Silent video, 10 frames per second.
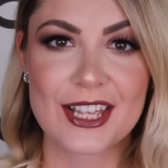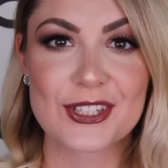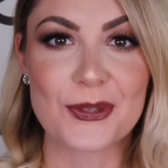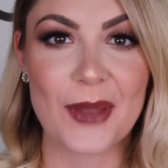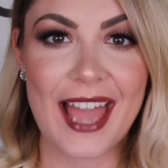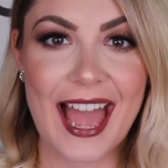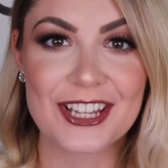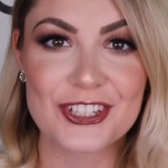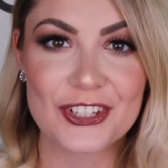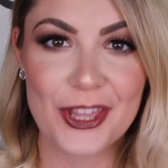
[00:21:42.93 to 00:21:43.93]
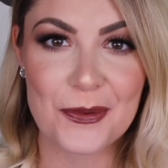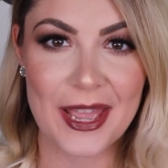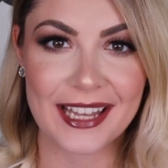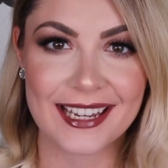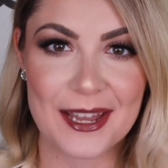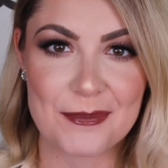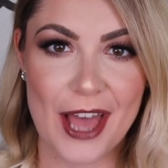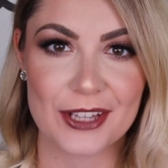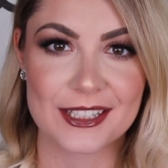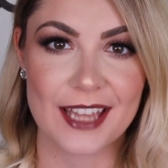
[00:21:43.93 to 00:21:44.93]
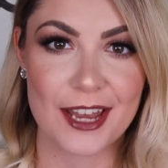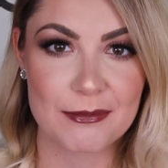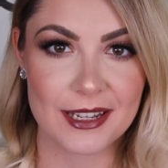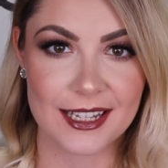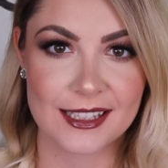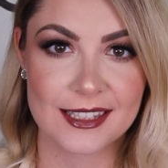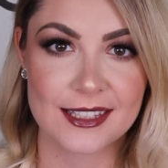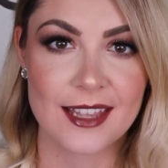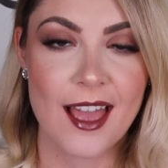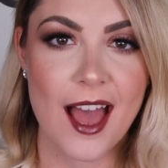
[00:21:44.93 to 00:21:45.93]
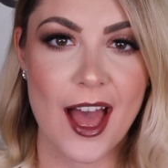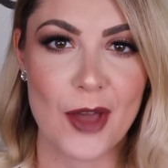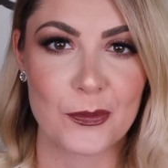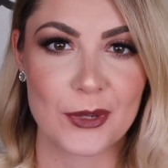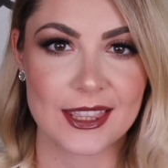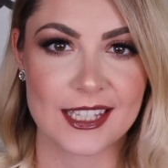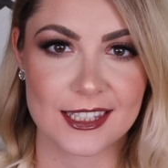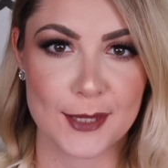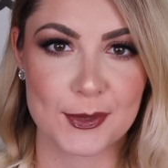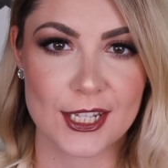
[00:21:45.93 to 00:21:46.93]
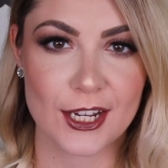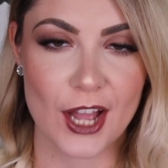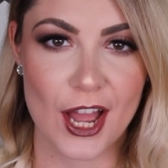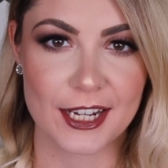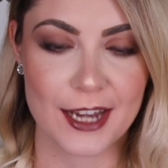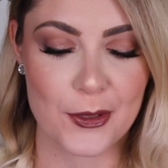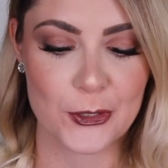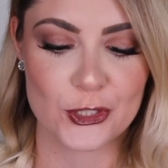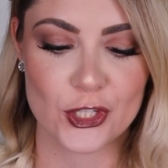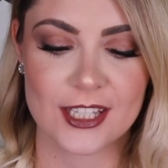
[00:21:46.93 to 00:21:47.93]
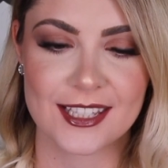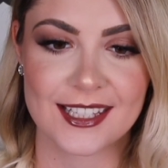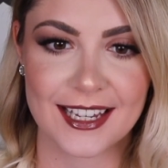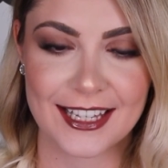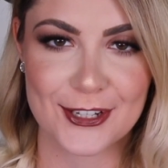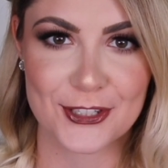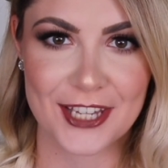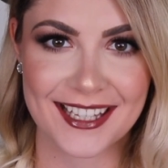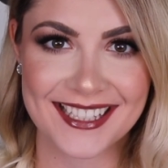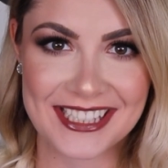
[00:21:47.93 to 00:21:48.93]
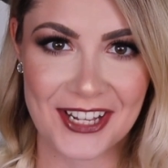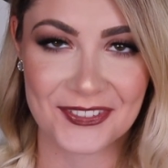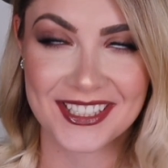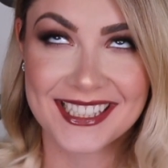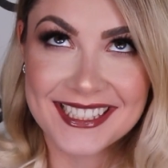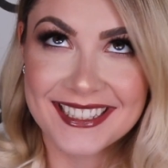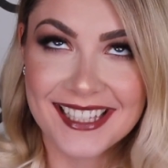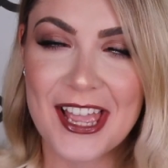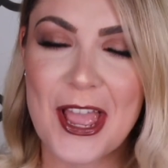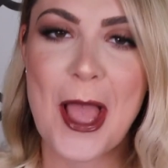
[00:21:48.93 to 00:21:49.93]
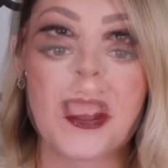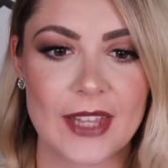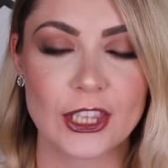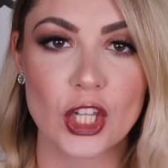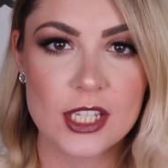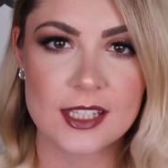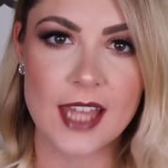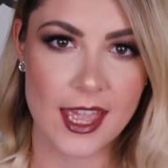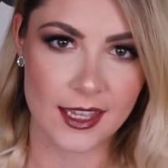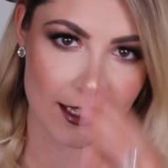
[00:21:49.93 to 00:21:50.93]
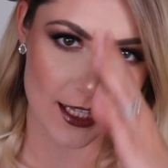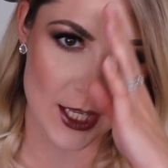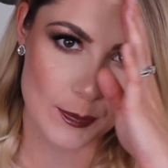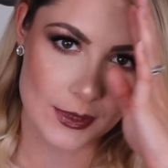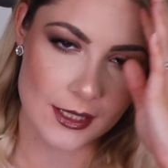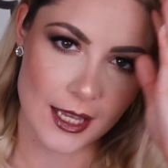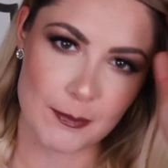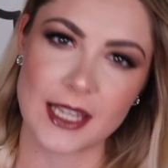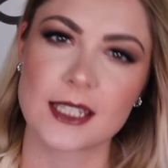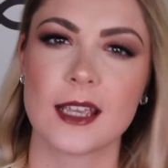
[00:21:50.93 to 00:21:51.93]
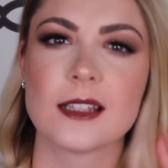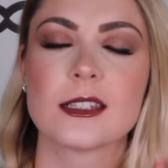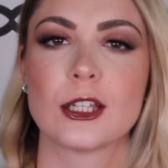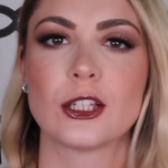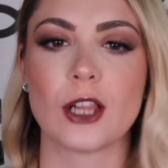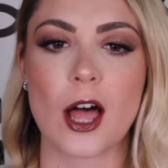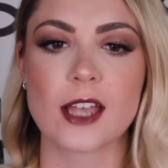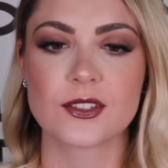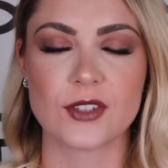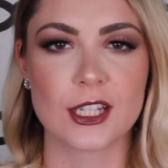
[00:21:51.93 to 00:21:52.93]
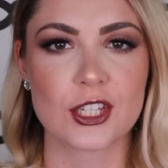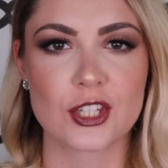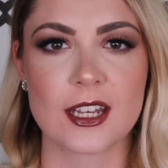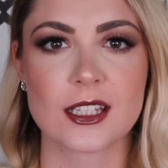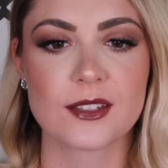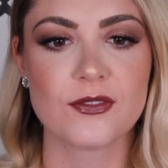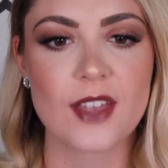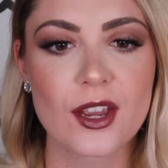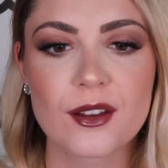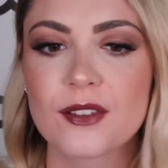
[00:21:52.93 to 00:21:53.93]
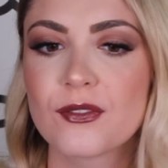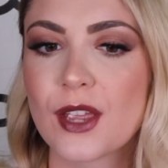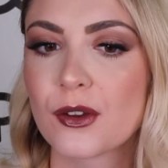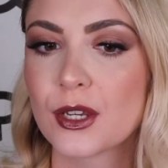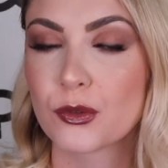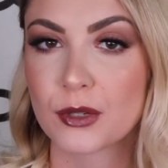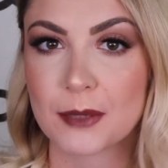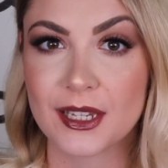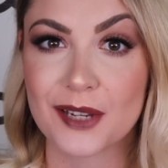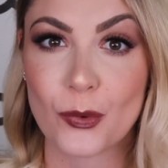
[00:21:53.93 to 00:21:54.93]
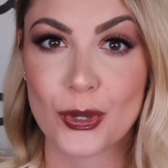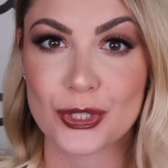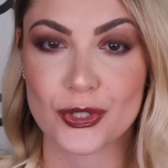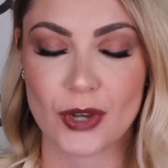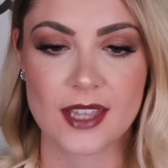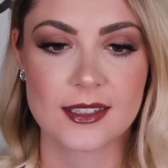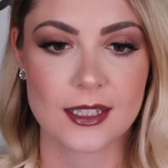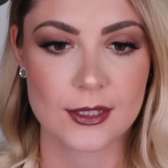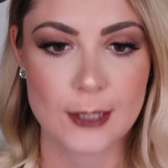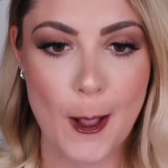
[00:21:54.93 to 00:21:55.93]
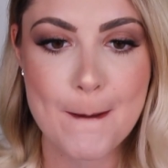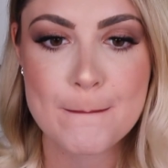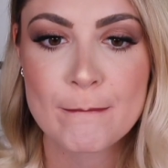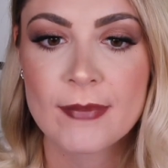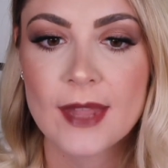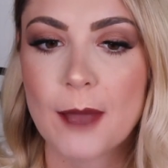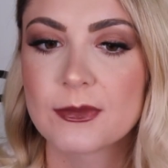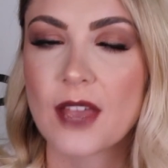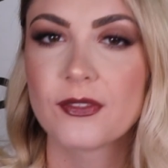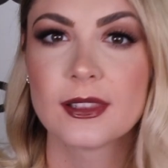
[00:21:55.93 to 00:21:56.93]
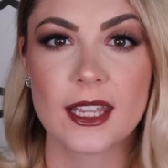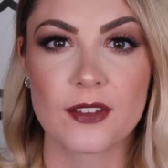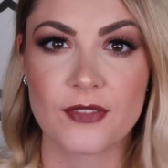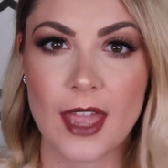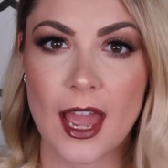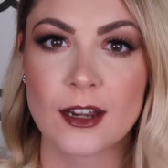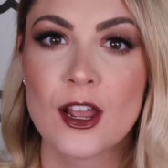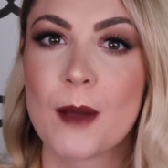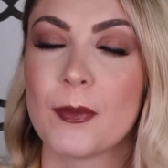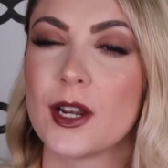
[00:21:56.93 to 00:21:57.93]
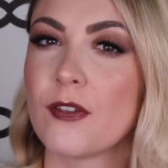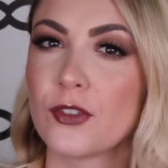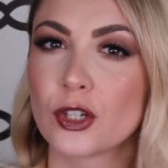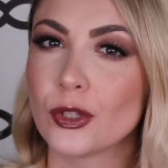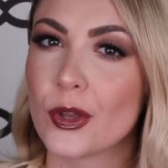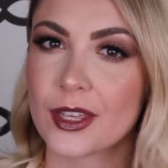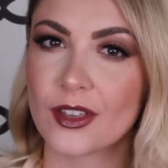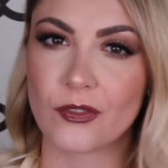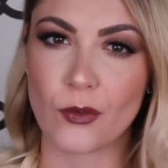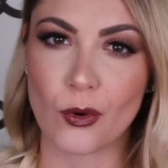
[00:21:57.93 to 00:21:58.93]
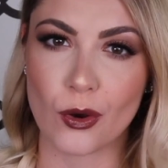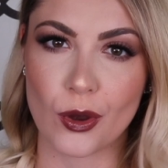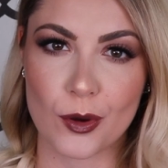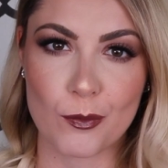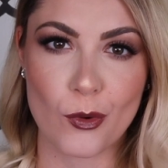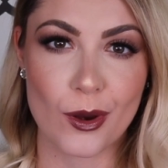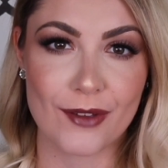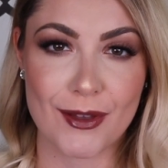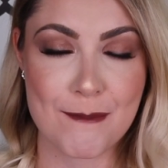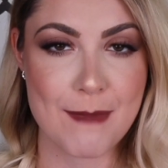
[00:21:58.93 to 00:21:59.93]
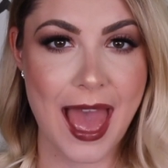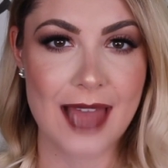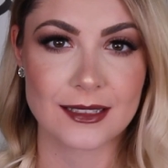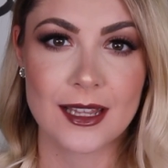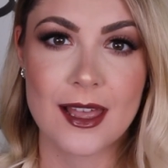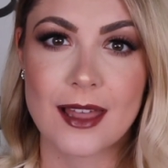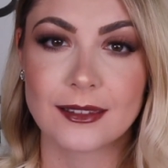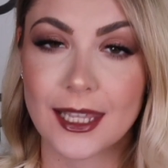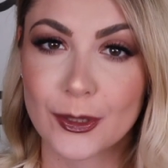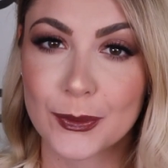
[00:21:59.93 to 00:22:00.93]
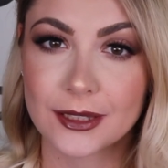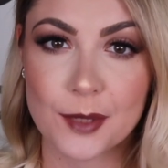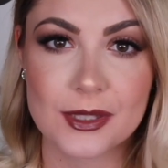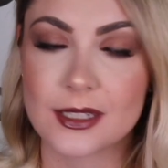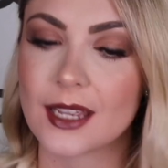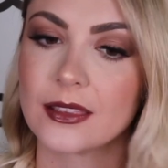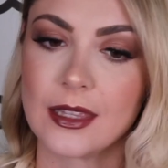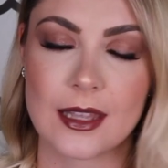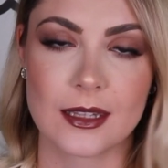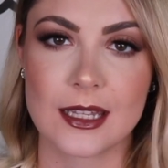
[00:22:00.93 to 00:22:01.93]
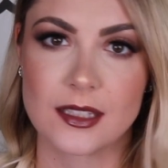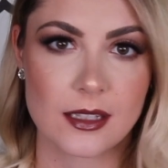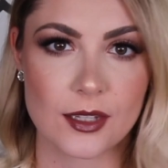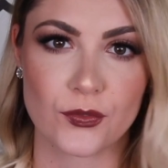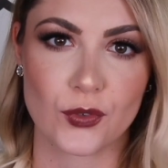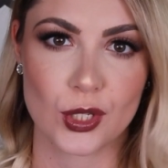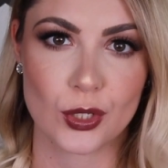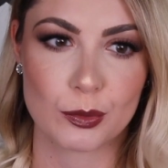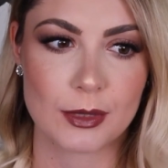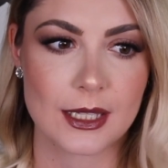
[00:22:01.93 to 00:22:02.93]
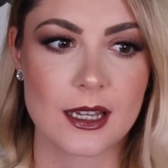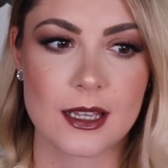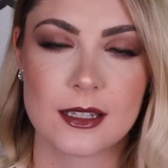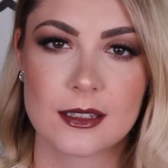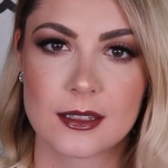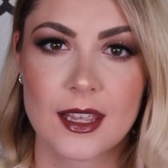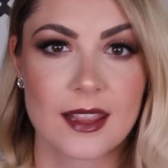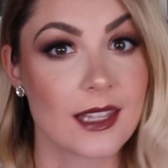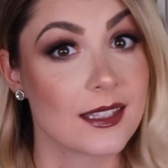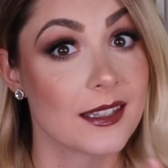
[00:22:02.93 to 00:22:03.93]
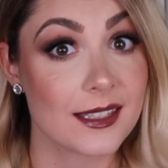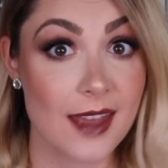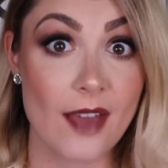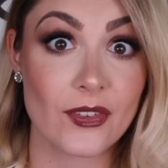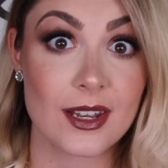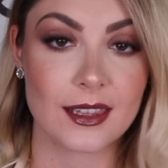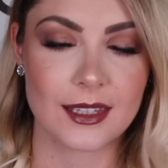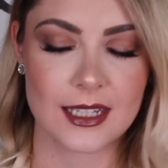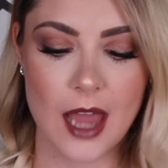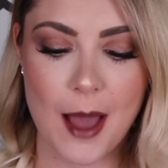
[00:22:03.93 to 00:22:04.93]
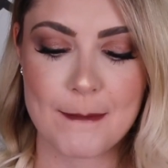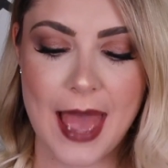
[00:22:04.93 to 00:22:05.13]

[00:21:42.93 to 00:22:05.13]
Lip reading: So I actually waited about 10 minutes with this lipstick on, and I was just sitting here taking selfies. It looks like it maintains the gloss finish, and it's very, very creamy and moisturizing, so I'm definitely a fan. But if you're looking for more of a matte liquid lipstick, then this isn't for you, because this is definitely not